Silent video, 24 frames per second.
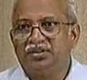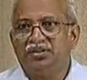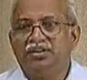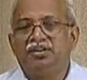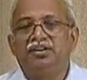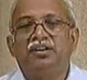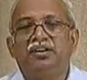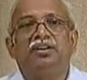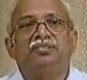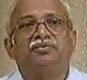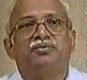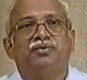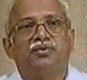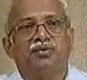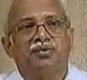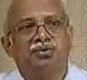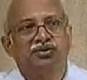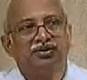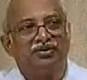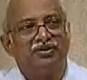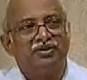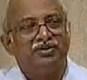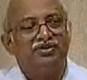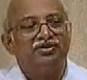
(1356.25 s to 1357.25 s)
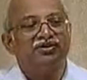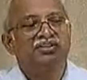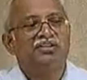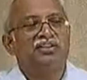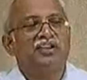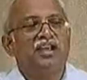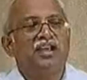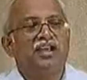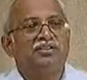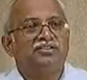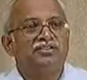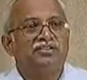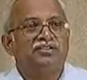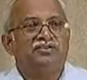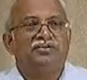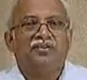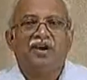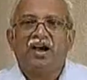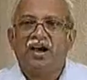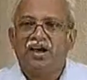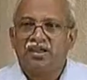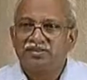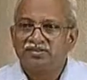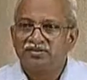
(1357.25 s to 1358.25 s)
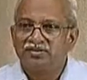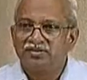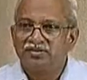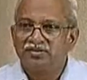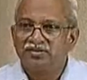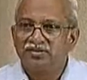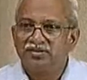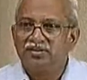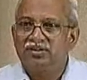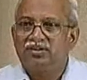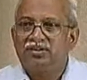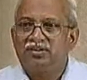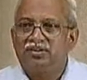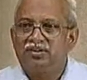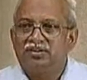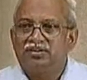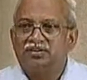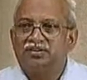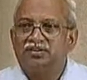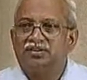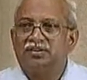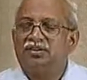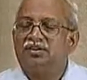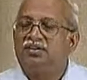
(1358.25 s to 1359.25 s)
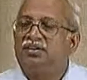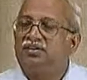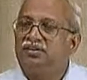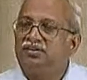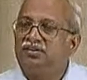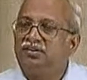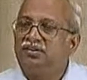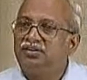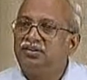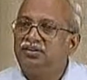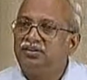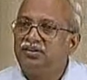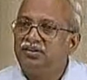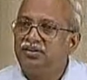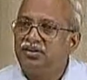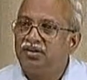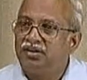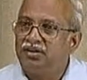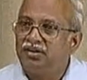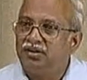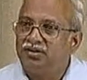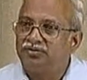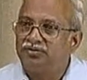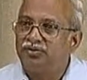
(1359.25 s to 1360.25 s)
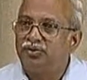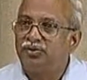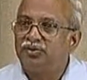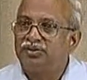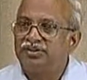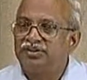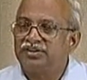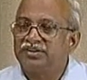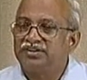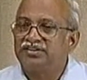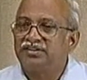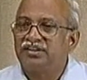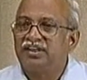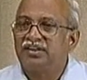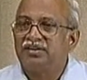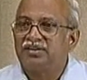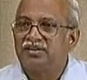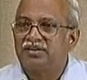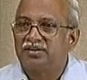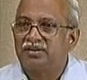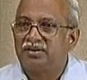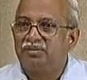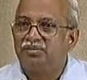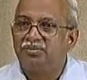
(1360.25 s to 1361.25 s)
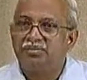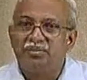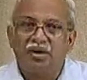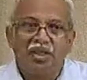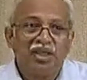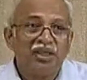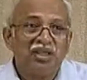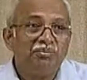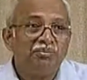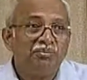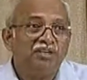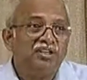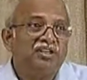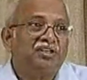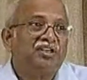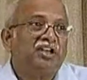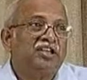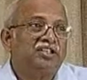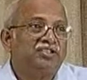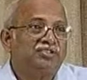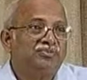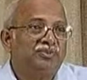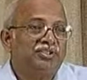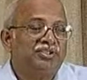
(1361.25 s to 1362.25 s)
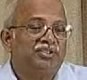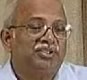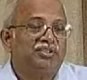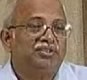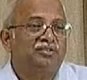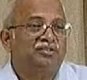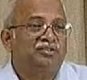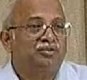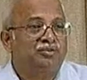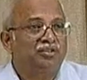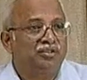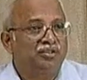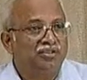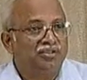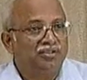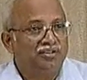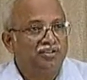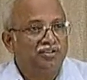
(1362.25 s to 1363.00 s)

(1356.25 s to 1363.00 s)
Therefore, the engine as it fires, the forces may be transmitted to the